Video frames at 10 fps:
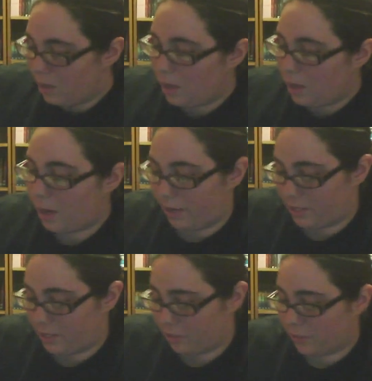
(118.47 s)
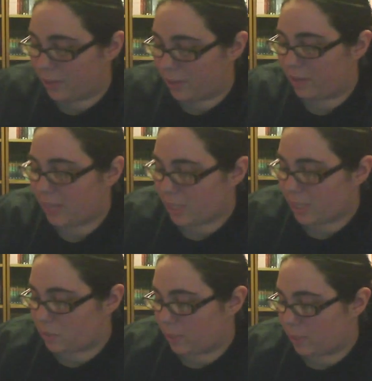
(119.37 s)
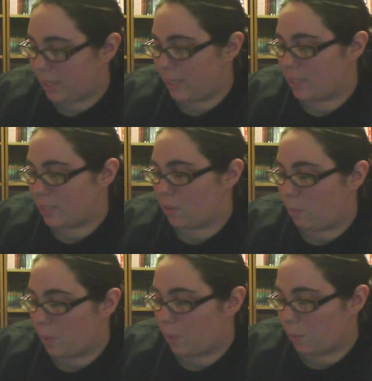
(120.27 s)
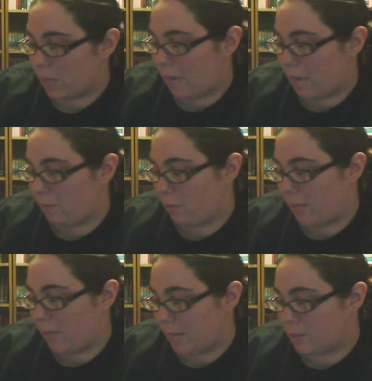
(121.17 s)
Alright, so the next one is, what book have you yet